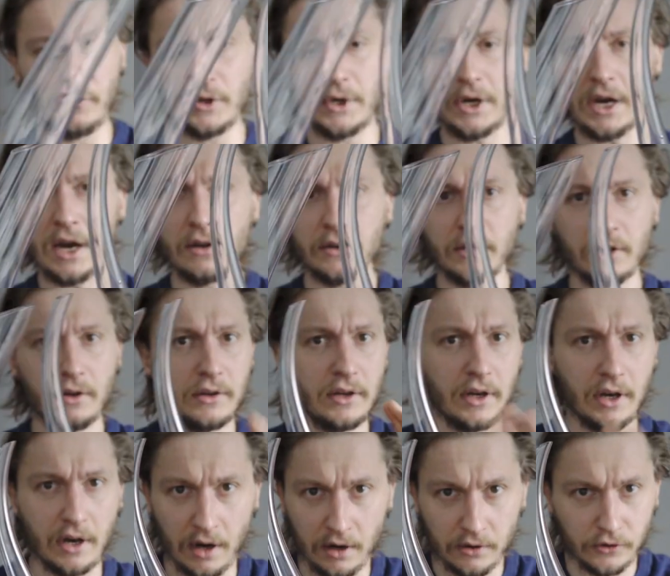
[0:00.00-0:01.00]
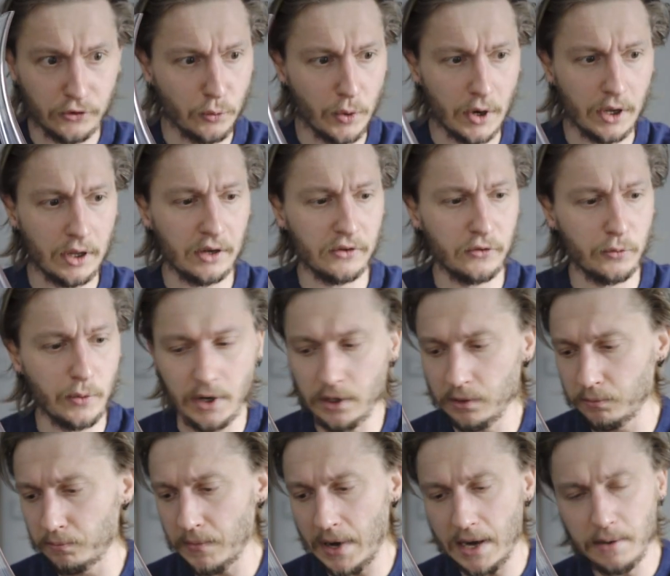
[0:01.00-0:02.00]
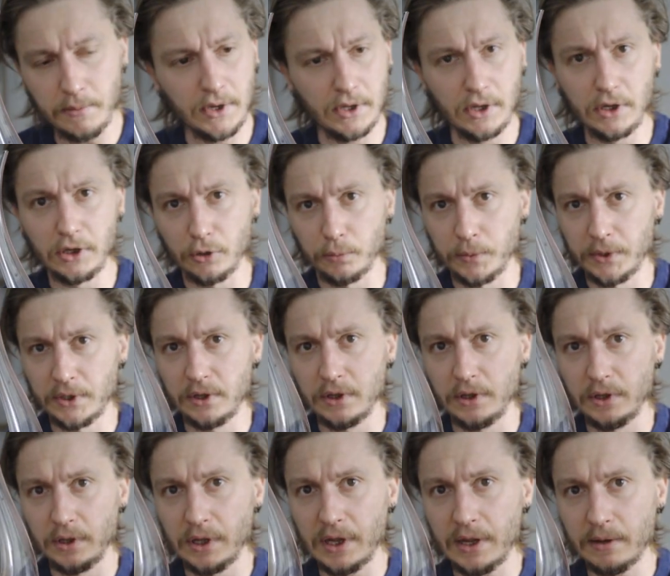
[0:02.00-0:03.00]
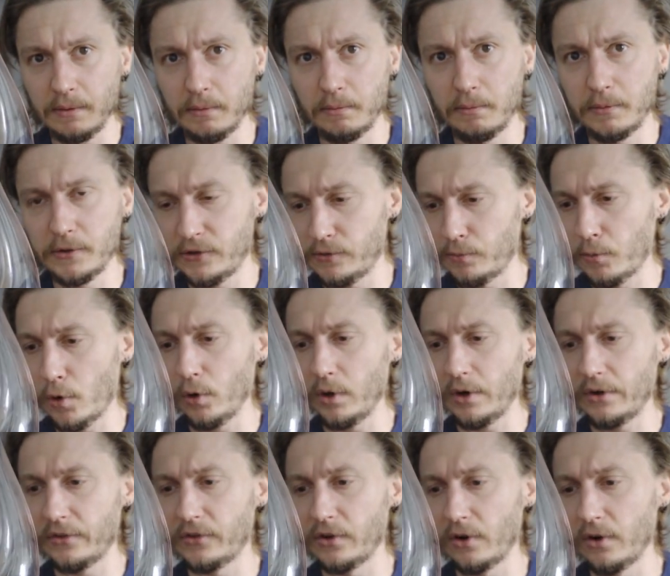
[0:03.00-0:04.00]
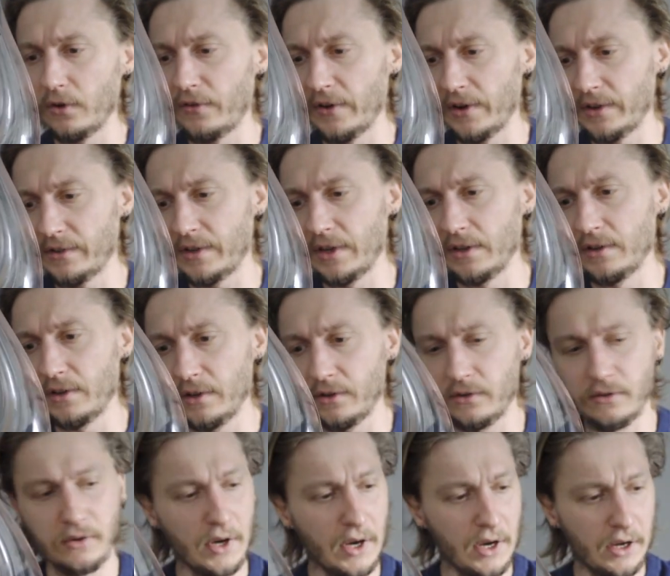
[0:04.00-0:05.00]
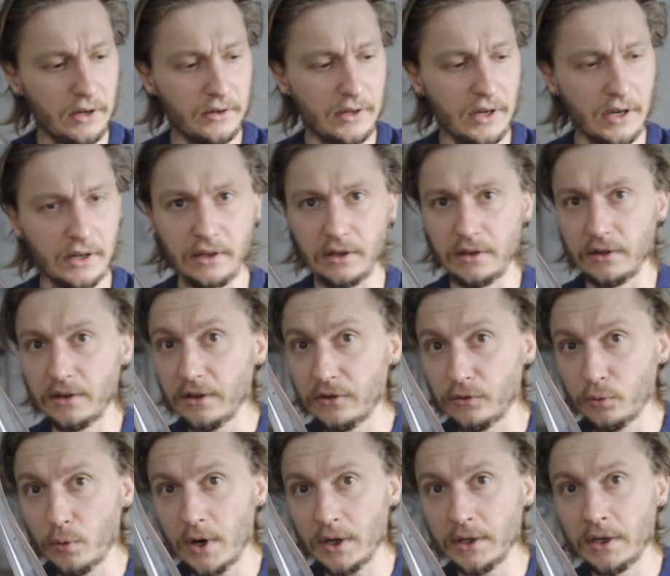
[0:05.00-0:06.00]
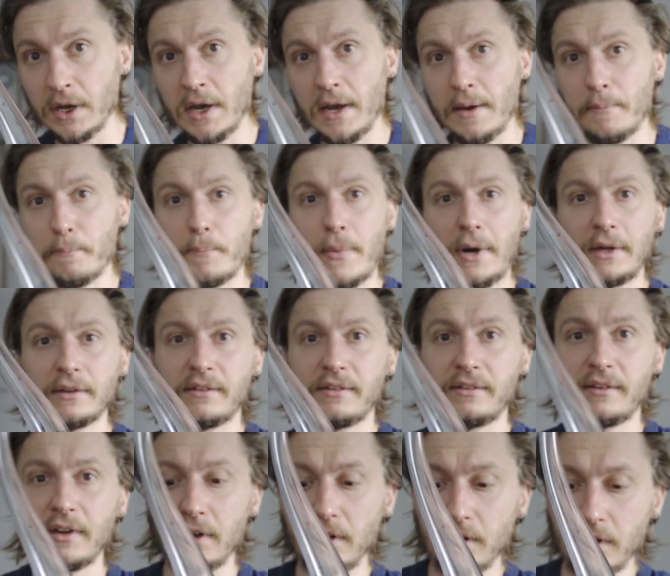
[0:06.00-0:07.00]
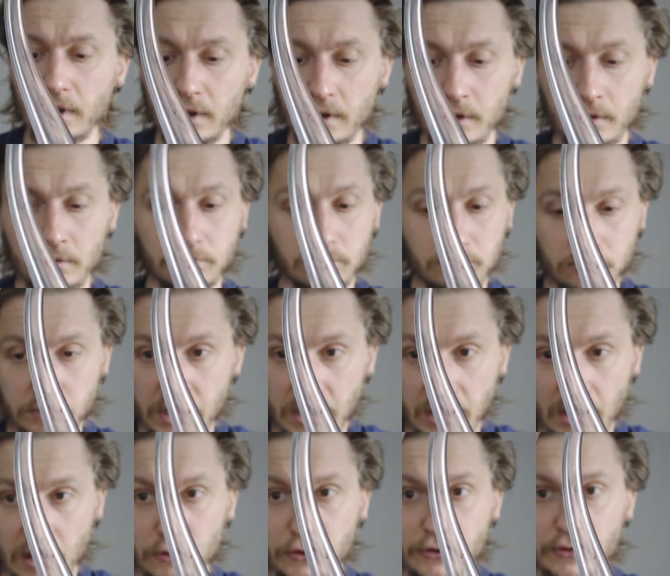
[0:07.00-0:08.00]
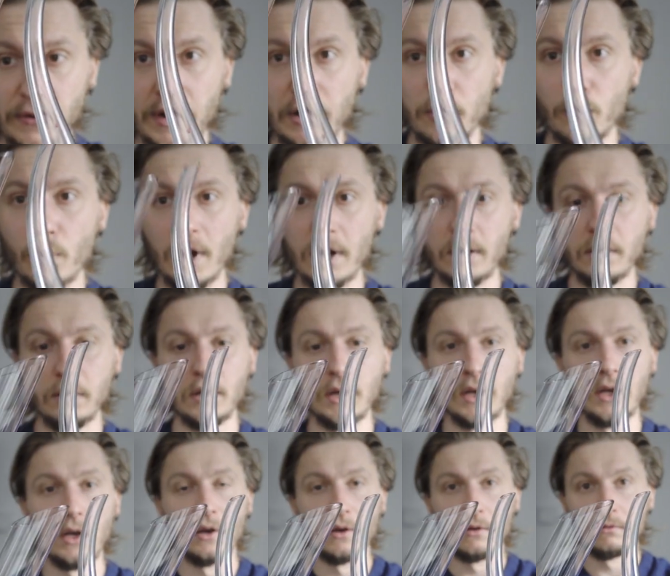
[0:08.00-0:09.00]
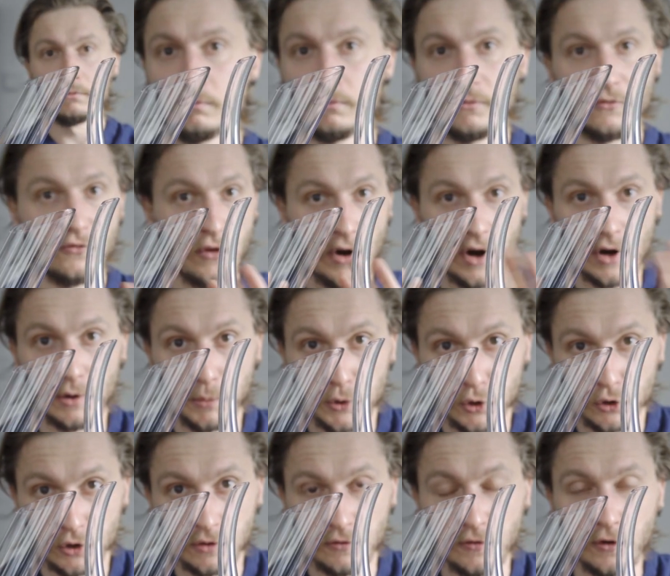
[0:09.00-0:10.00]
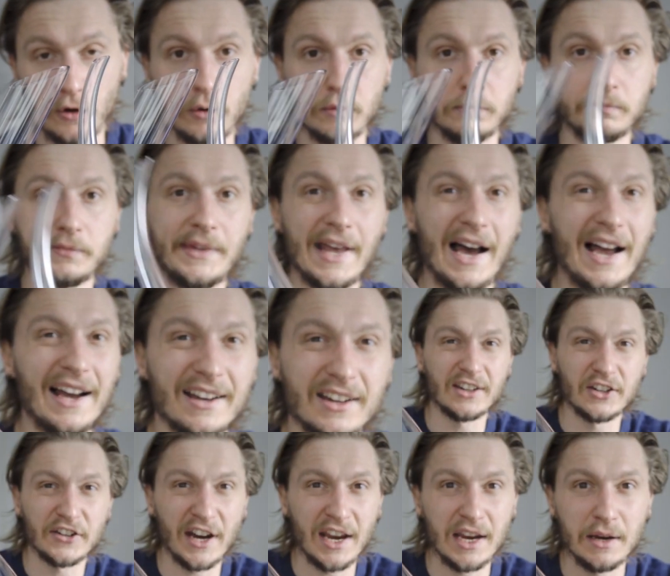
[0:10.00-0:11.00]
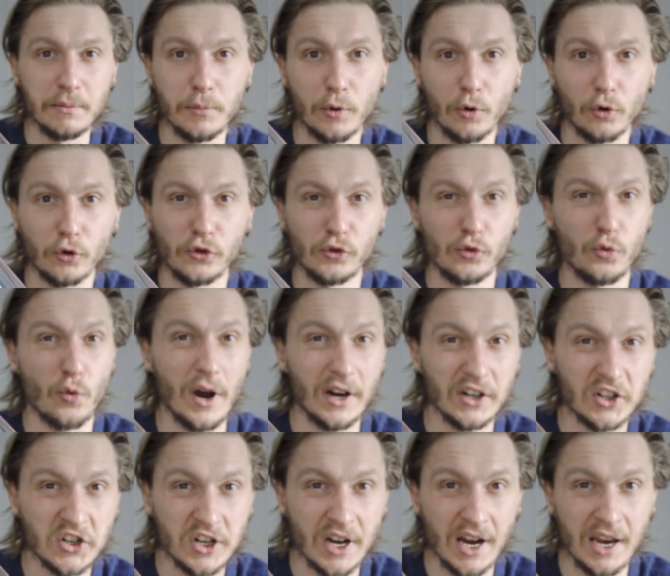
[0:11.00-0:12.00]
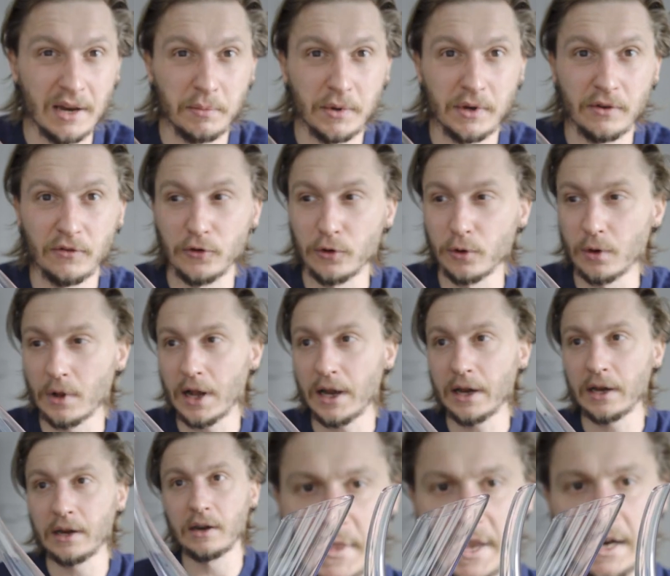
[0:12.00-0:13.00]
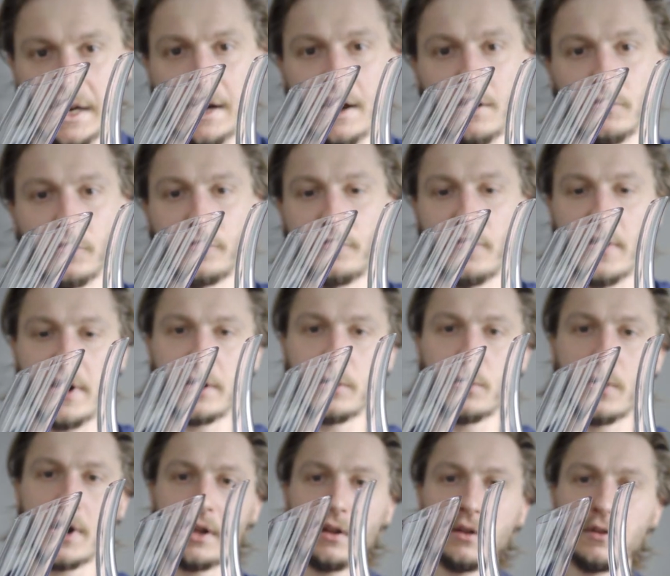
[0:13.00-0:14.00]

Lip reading: decanter, decants well as well, maybe a little bit smaller surface than in this one, but still decants very well. Very beautiful duck shape or swan shape if you like. Decants very well,